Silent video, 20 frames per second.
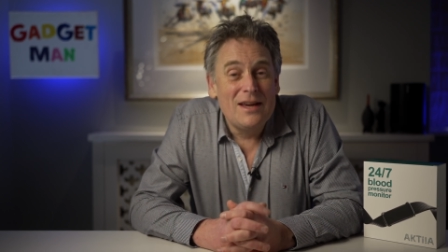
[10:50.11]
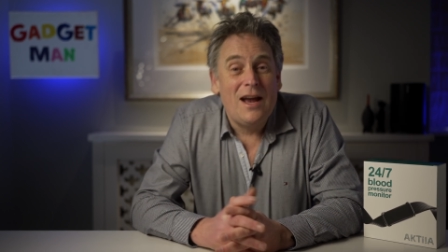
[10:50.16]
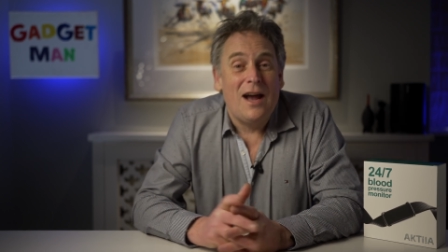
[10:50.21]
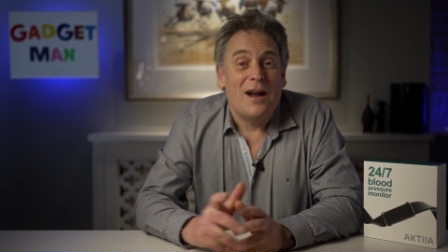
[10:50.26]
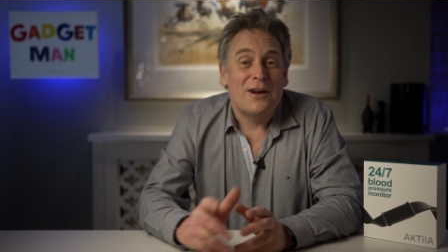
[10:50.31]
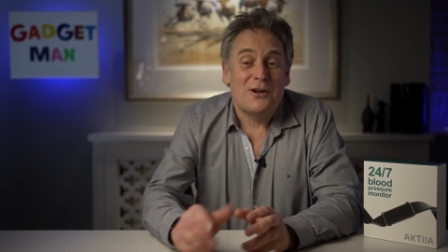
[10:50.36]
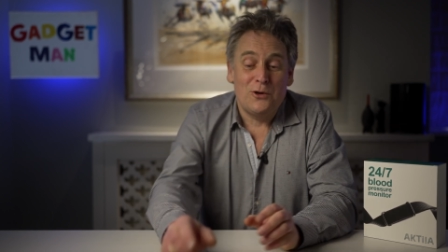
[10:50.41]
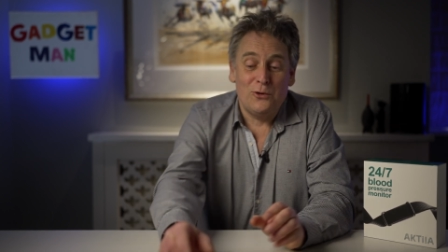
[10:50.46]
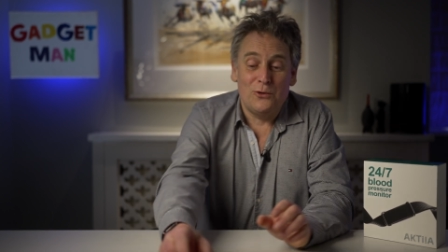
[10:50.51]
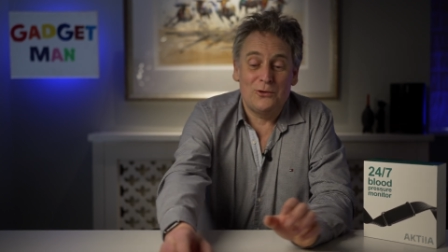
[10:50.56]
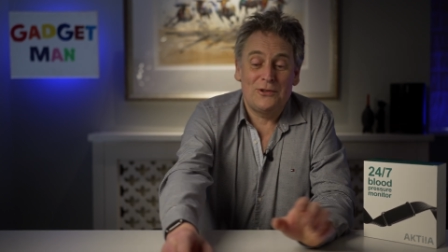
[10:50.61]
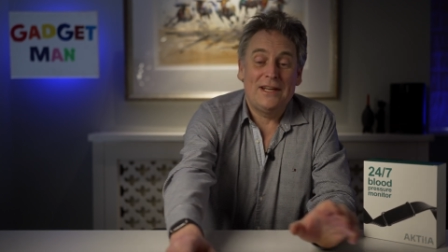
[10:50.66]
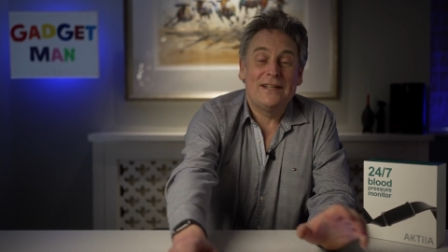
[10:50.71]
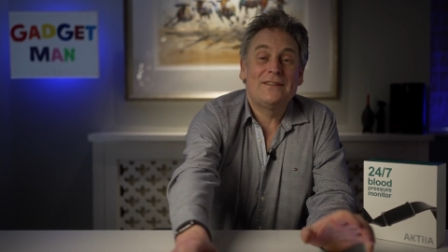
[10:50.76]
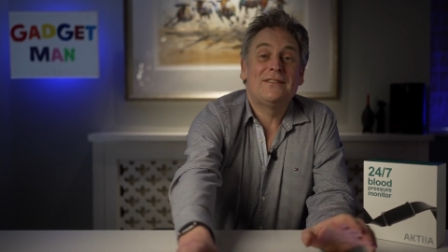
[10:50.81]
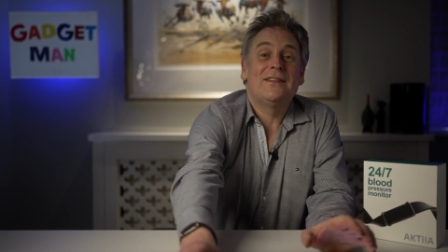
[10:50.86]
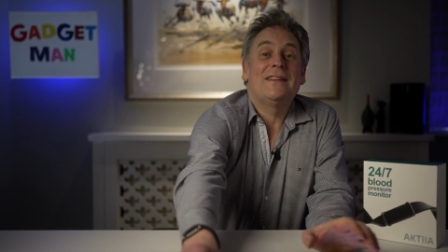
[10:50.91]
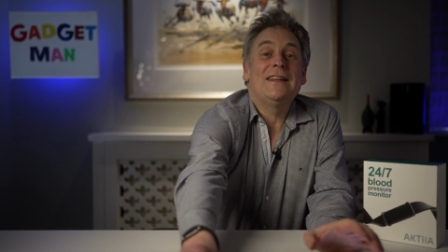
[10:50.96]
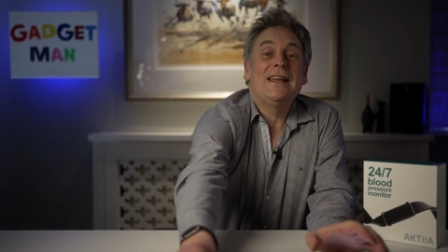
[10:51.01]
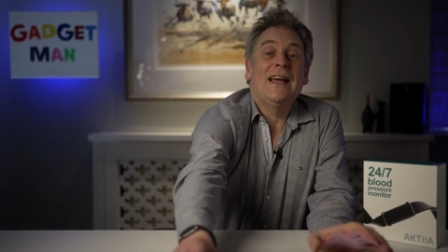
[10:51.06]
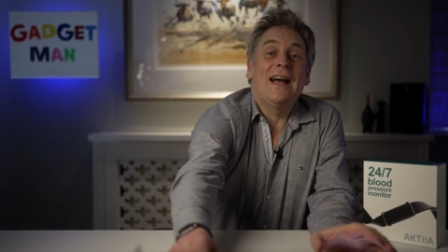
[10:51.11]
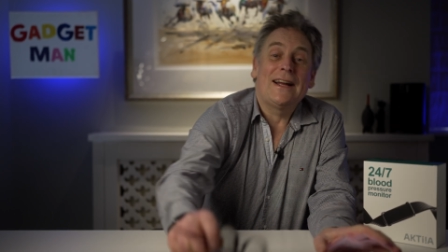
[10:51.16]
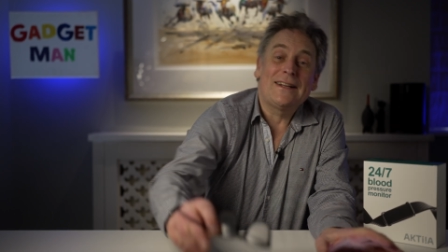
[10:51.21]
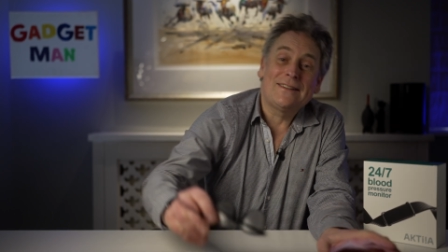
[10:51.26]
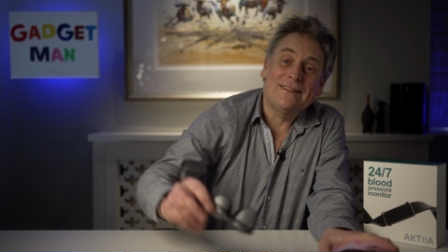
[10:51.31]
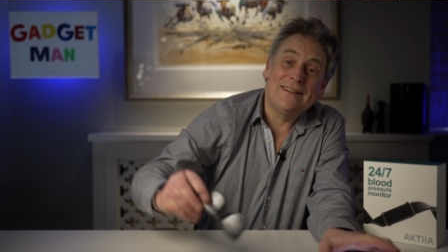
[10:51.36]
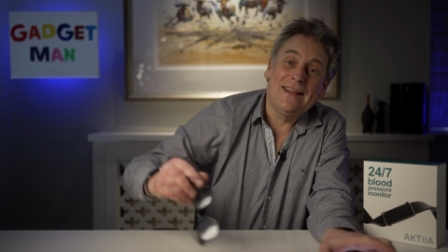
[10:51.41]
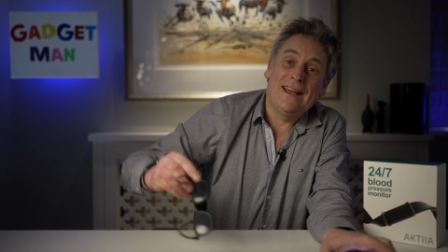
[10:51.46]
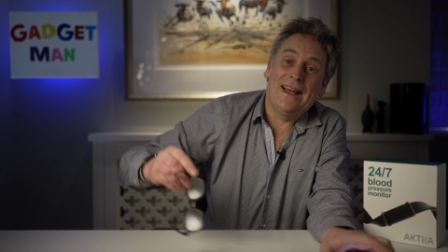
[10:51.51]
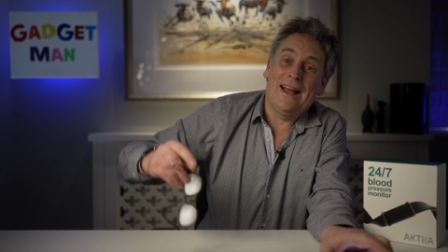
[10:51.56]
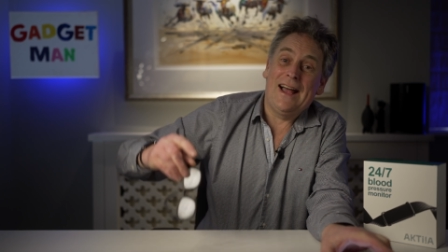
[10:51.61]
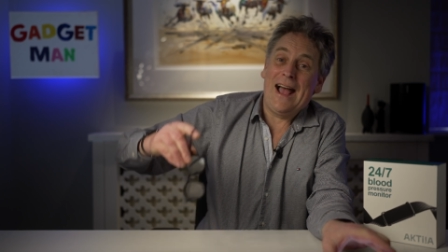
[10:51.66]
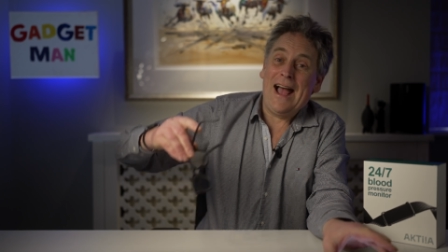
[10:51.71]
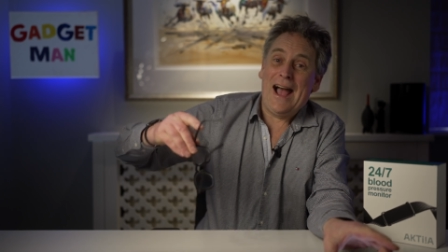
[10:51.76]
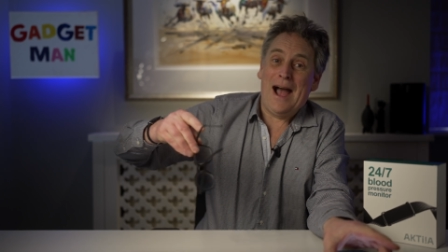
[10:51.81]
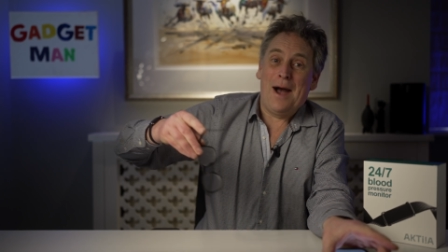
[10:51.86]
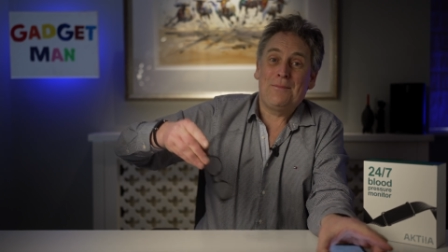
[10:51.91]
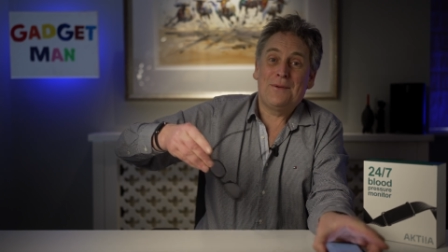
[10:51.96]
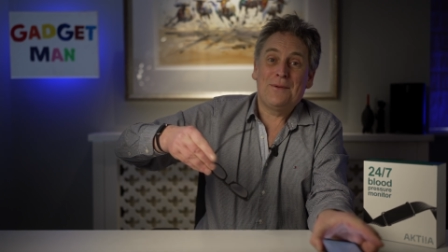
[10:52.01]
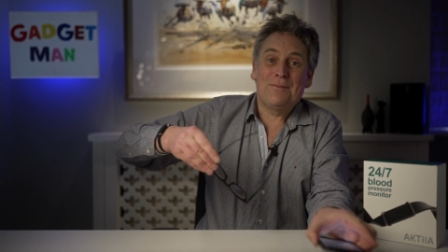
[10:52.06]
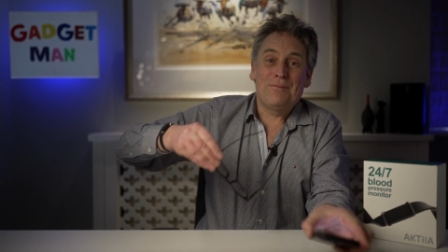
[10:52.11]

According to the Aktiia app,